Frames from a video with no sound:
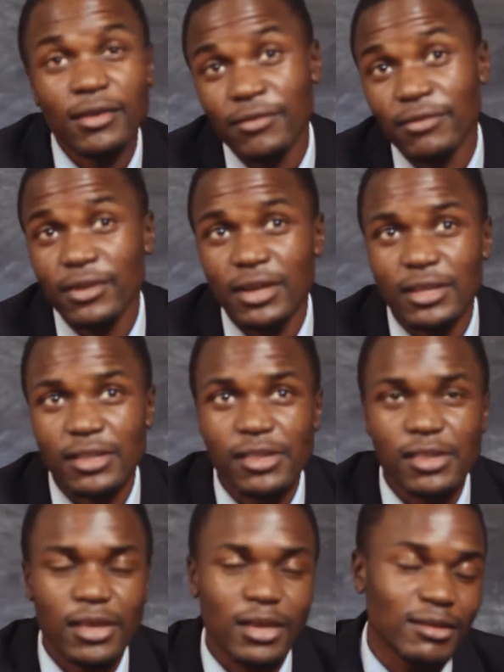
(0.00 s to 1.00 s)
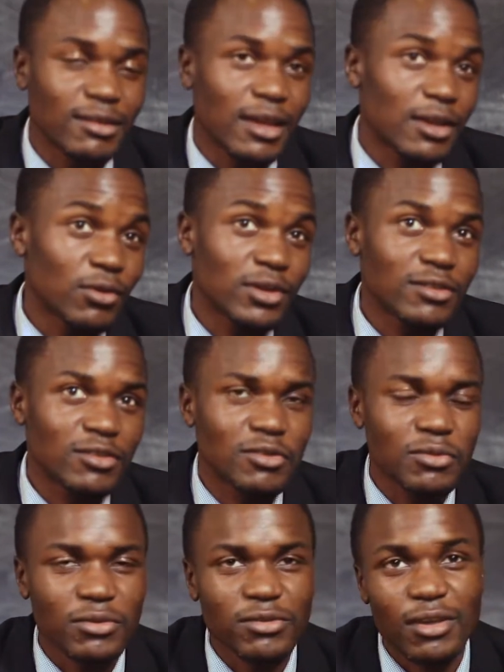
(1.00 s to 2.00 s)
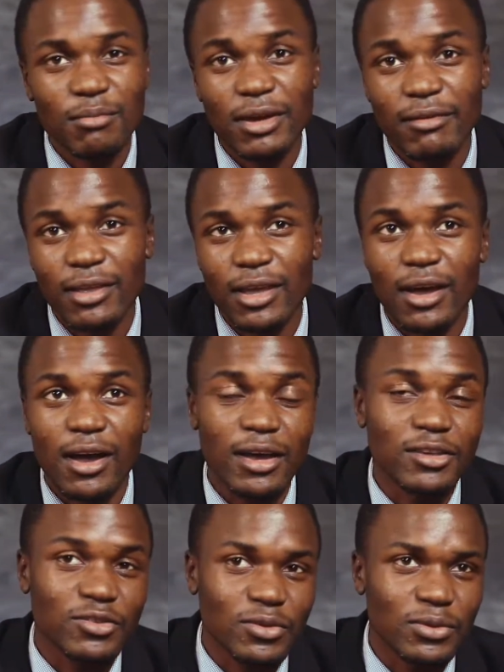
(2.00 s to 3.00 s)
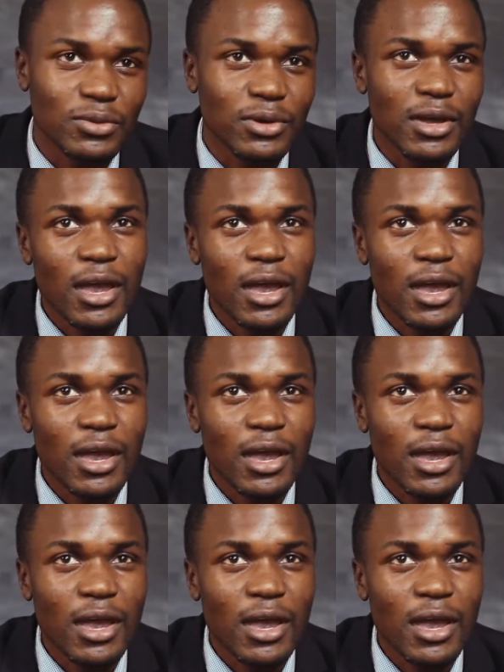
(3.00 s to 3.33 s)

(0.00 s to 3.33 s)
village and I went to Samaringa High School.